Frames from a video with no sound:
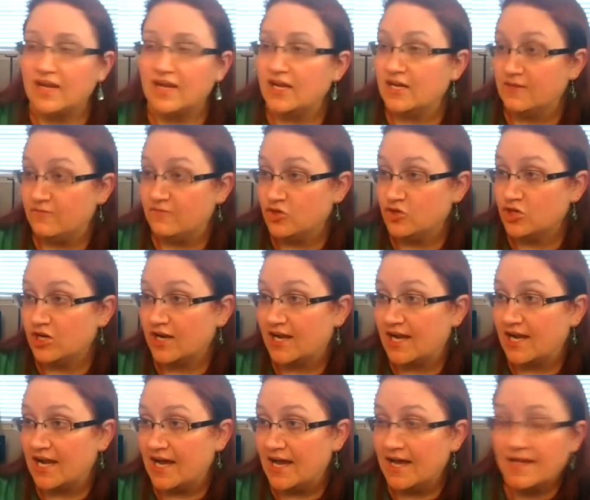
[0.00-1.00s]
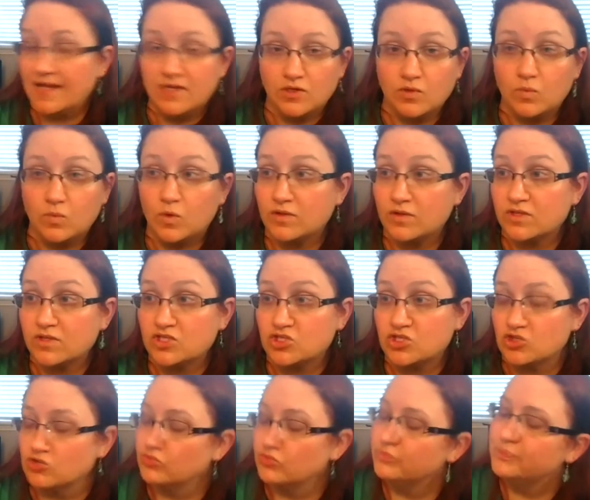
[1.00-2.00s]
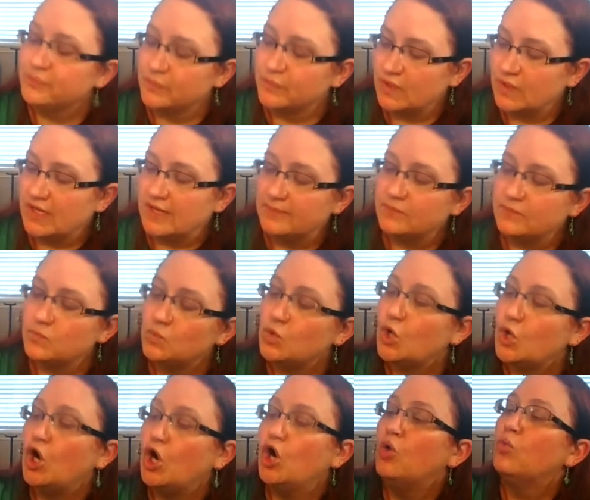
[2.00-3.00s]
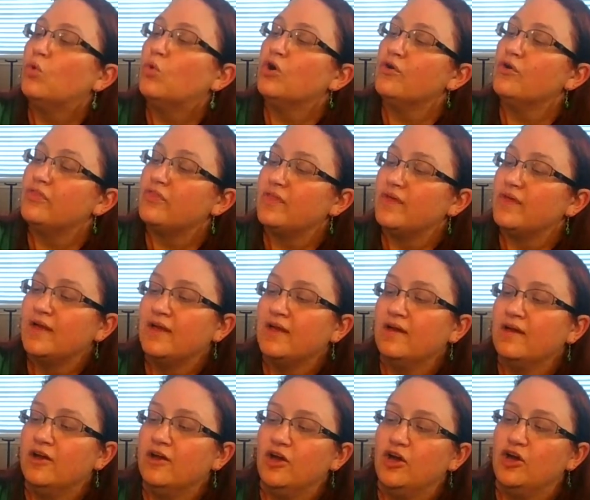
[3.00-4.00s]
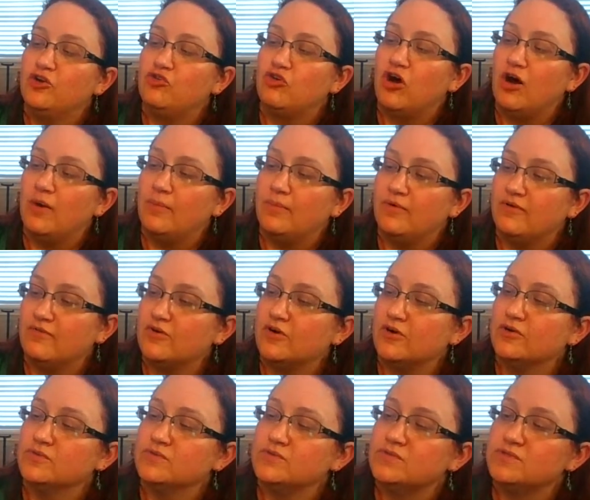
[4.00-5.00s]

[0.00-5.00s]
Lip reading: And if you're a guy, you're worth it too. Okay? We're all worth a drop of rose.